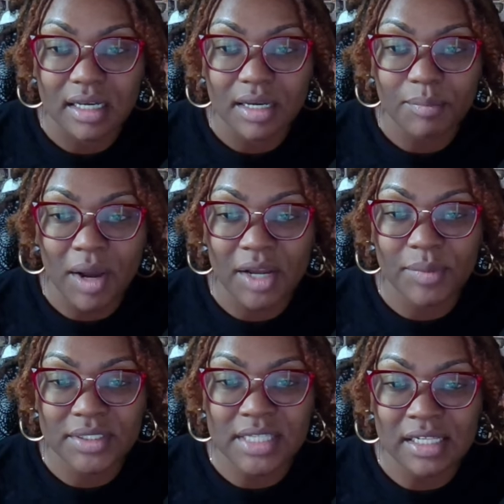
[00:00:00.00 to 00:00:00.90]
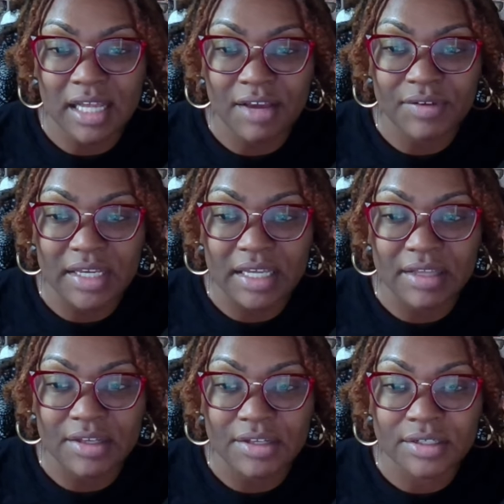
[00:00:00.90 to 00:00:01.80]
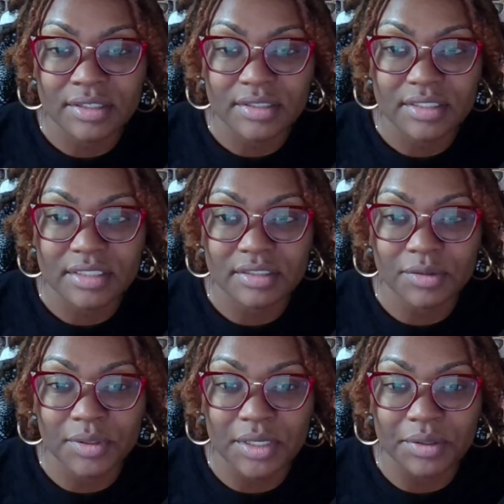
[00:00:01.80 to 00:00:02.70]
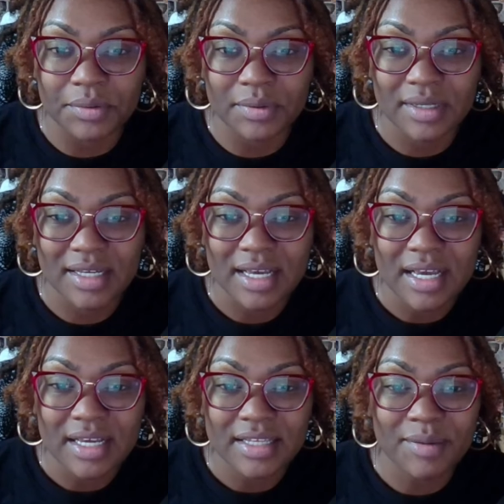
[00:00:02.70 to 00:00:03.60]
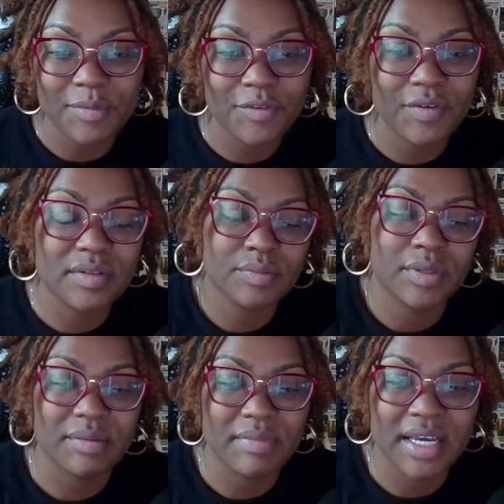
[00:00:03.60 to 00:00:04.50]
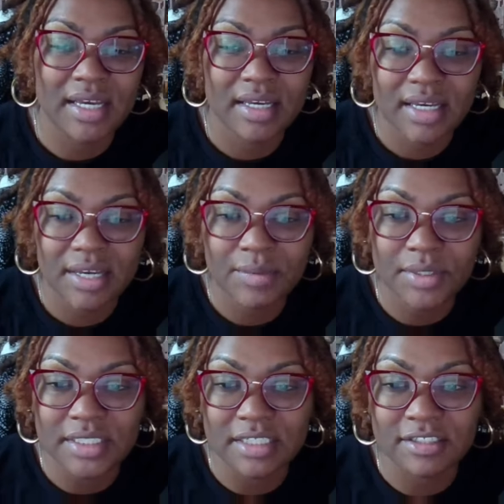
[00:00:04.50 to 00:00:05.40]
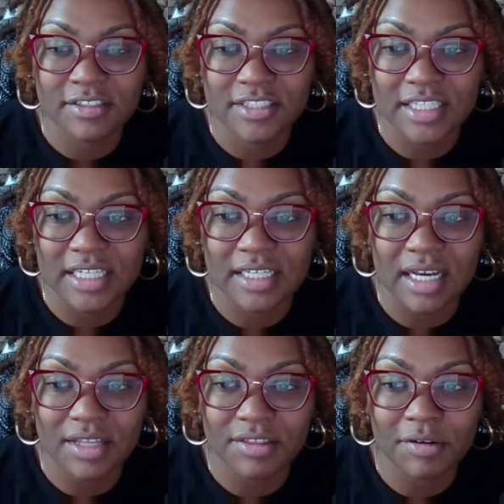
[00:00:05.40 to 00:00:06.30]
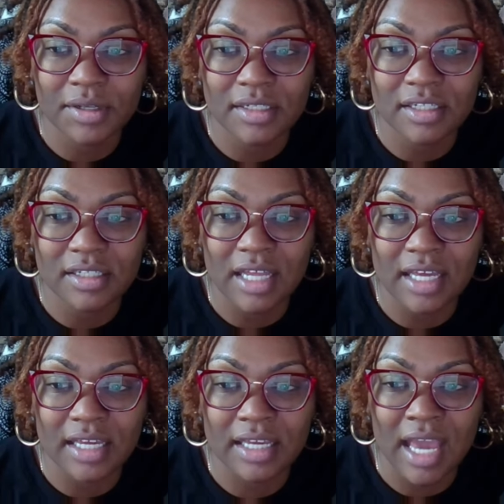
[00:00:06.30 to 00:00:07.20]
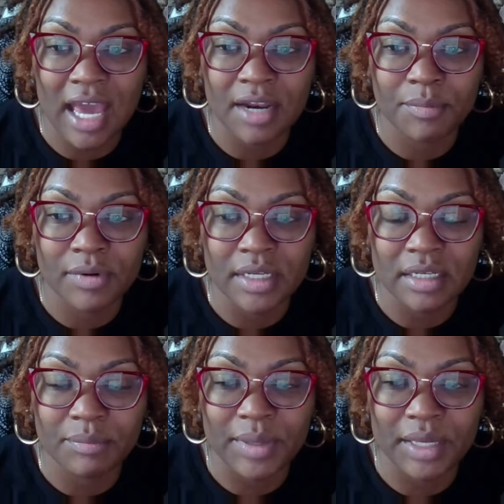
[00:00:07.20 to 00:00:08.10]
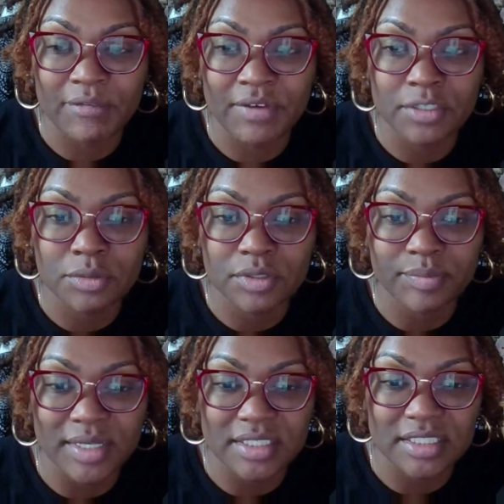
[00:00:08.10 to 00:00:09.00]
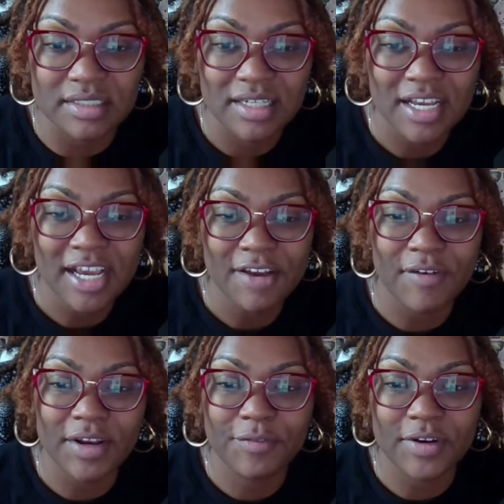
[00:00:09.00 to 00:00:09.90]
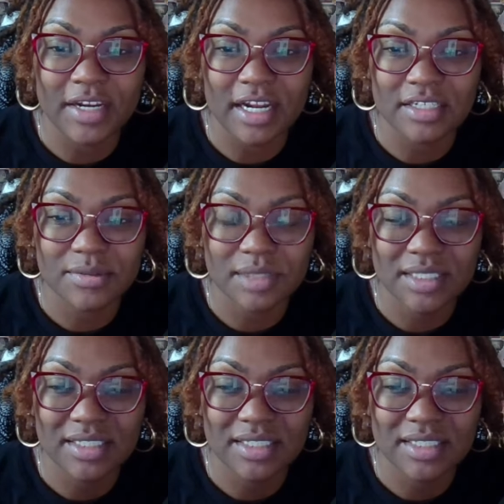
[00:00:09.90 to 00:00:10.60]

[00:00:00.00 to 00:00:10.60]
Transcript: Makima's not laughing either. She's so cute. That movie was pretty meh. It wasn't interesting, though it looked like it had a pretty big visual budget. Ready for the next one?